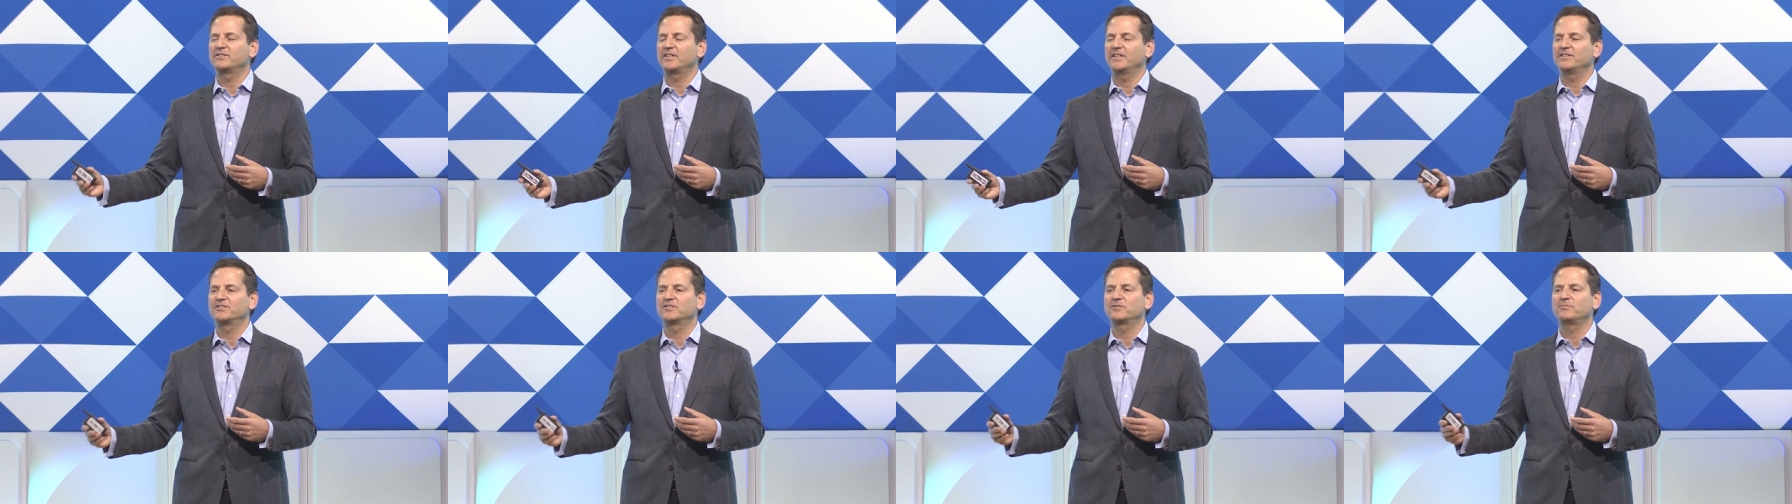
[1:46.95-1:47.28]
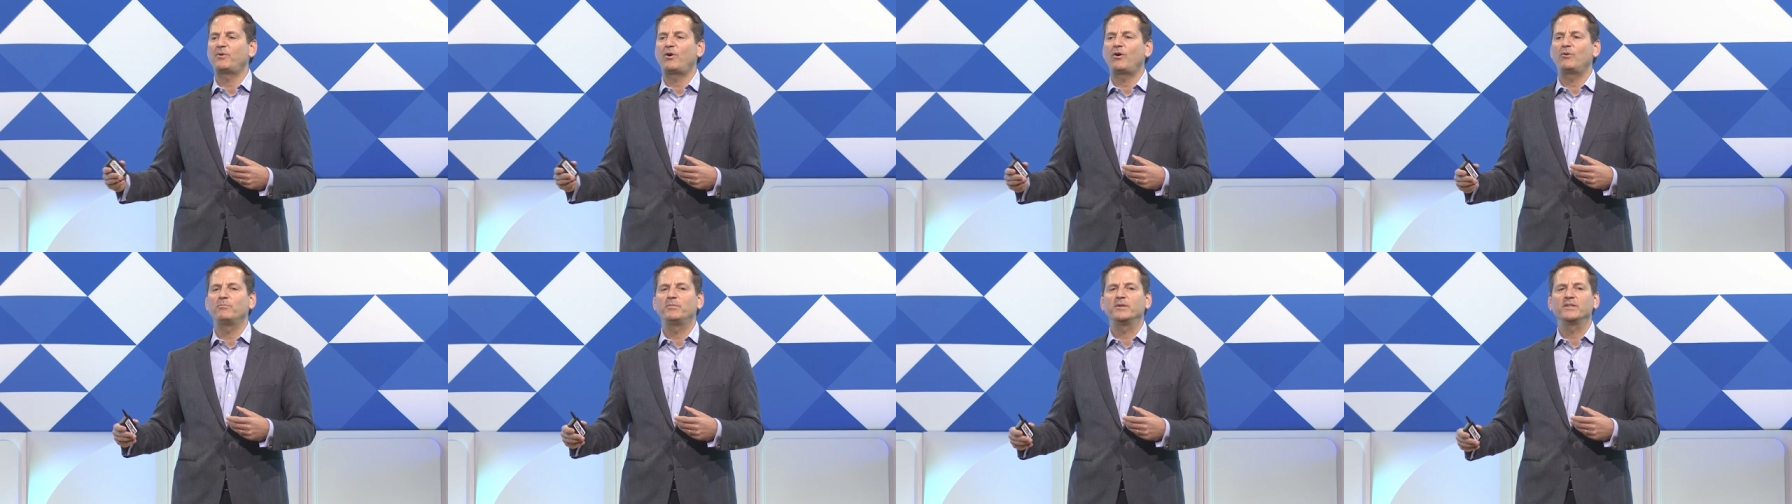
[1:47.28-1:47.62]
and
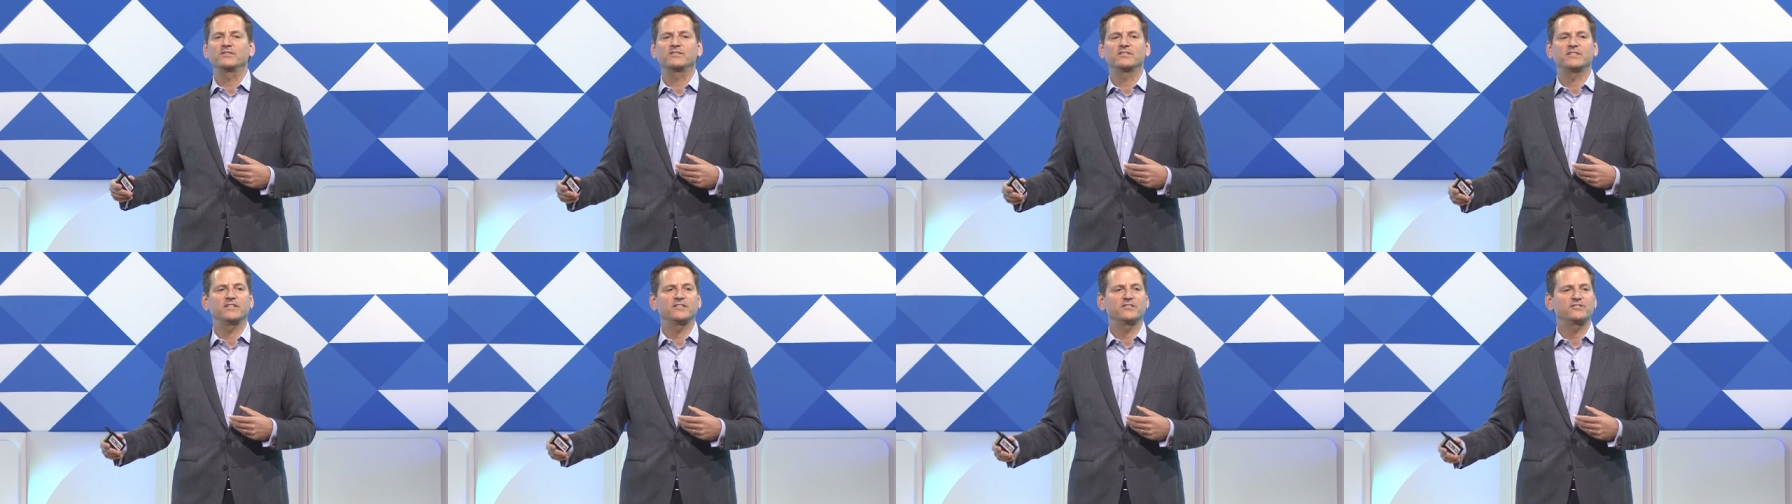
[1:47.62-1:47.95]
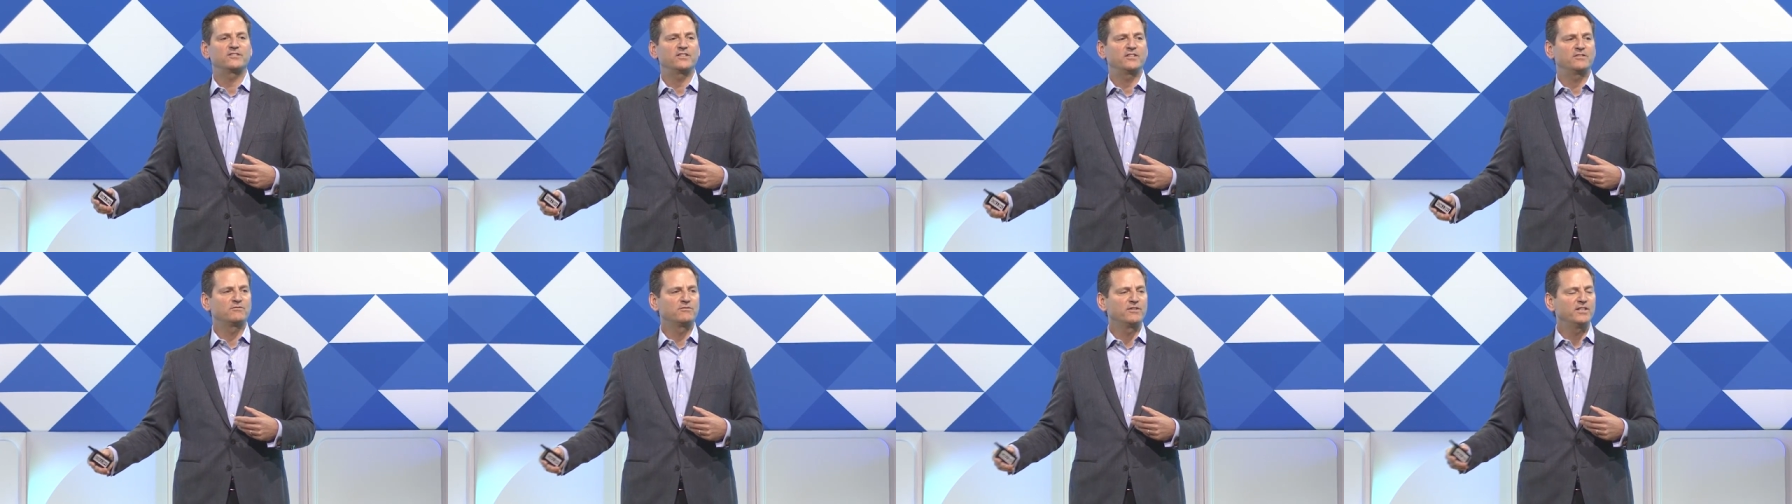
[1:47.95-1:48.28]
small business
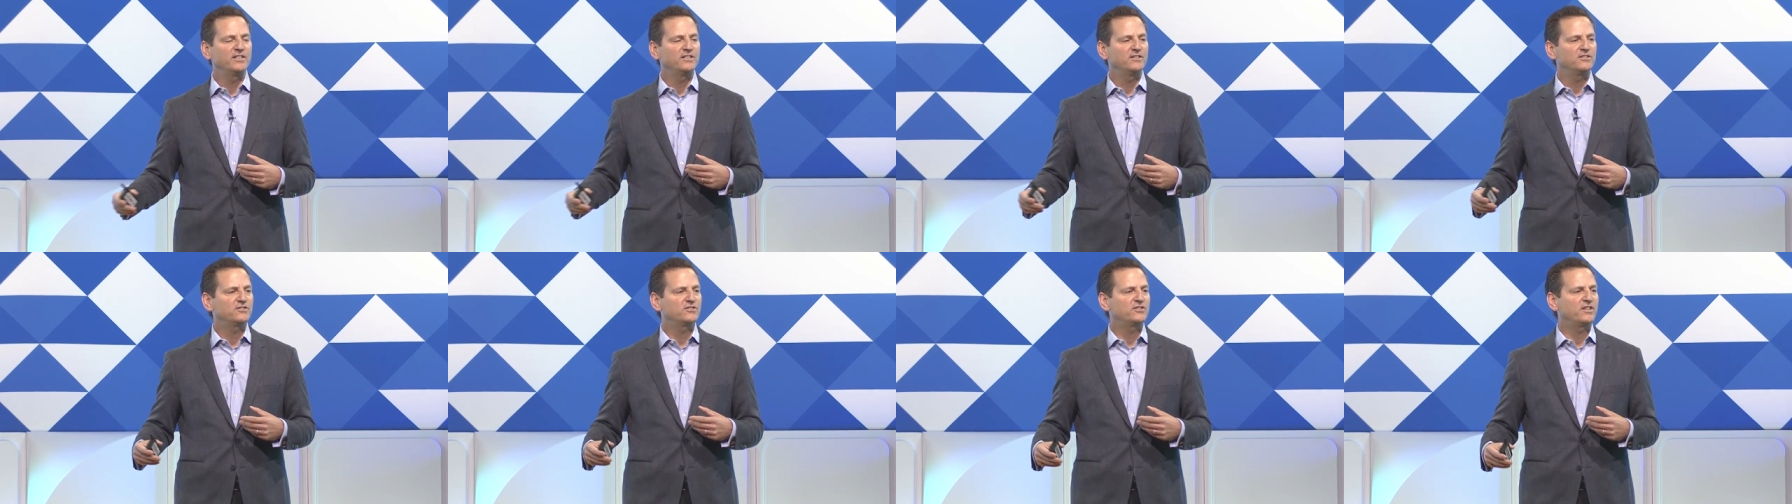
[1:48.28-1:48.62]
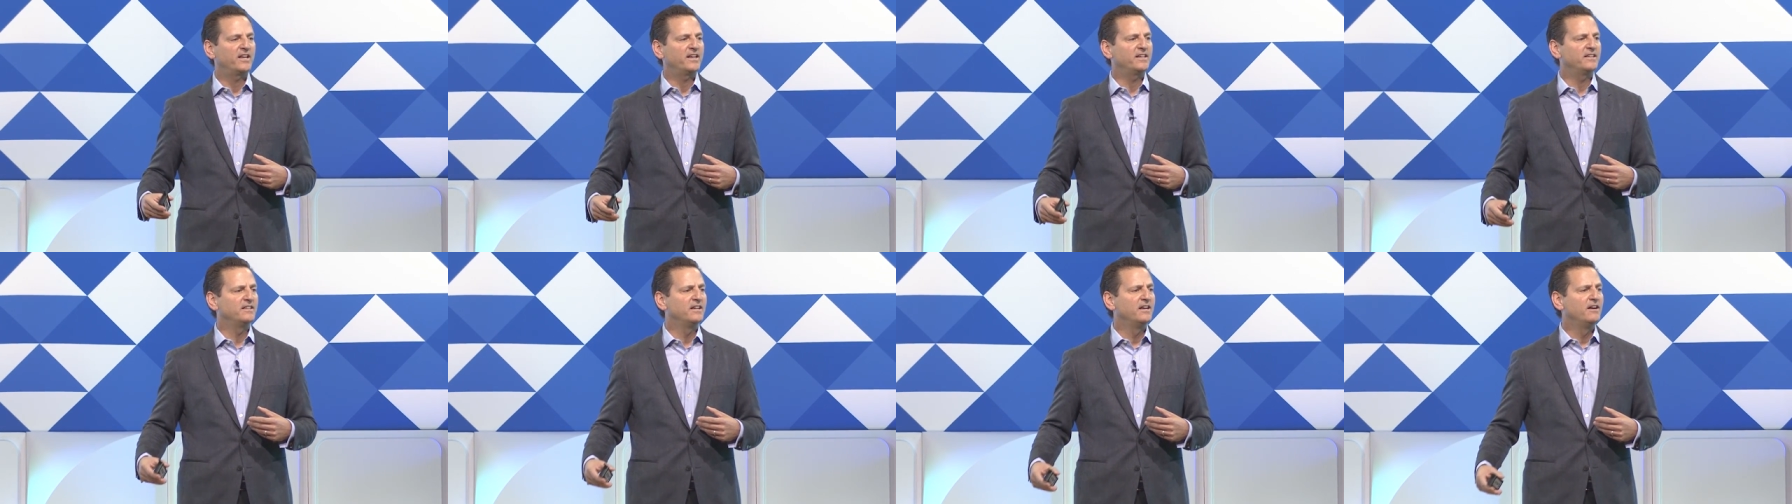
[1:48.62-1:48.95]
and real estate,